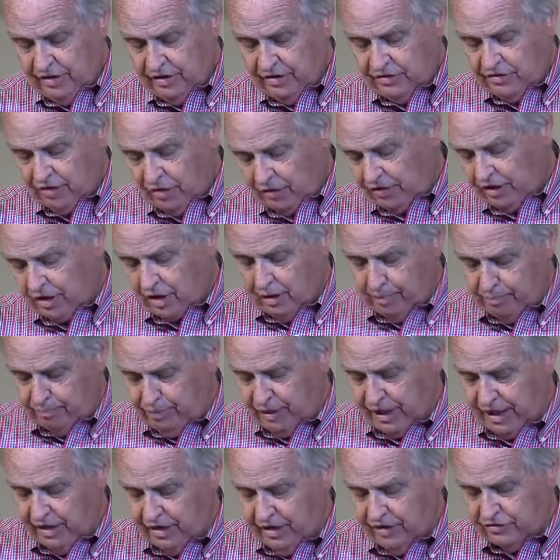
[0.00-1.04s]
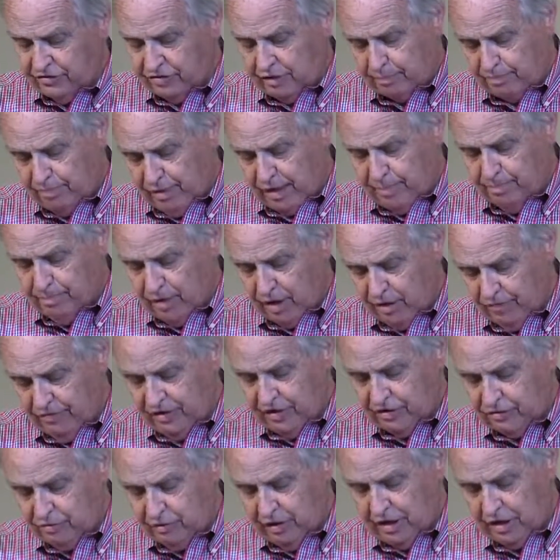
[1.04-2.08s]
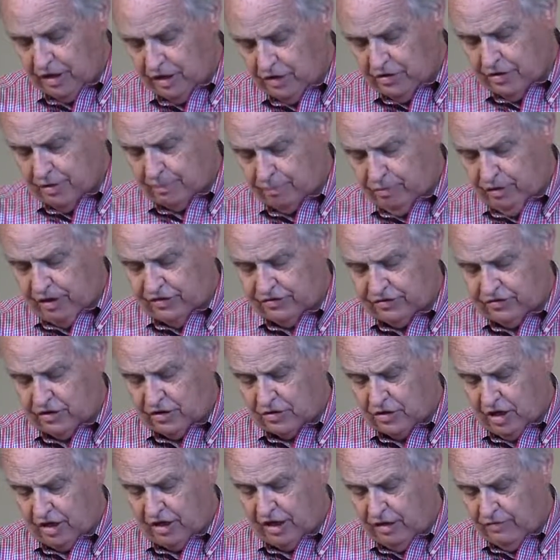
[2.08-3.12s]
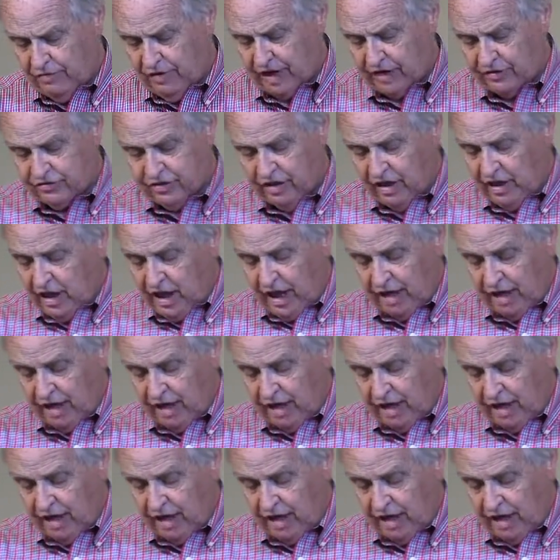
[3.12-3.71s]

So the complaint is, the people of Israel and the priests and the Levites